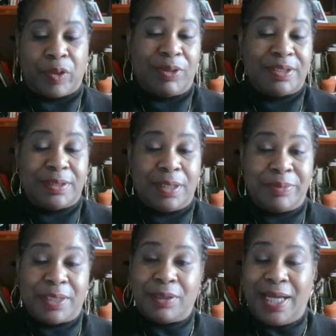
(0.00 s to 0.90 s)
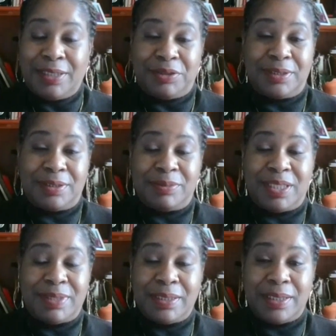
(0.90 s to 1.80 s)
was an obstacle. Actually,
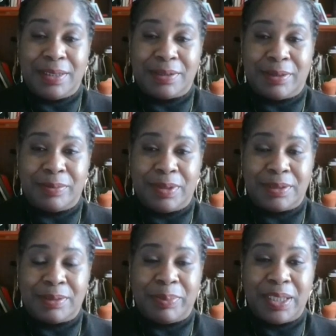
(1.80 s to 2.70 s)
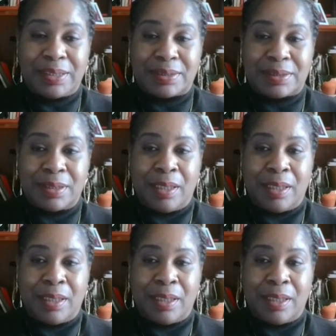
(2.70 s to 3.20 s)
sometimes I think it's a it's a plus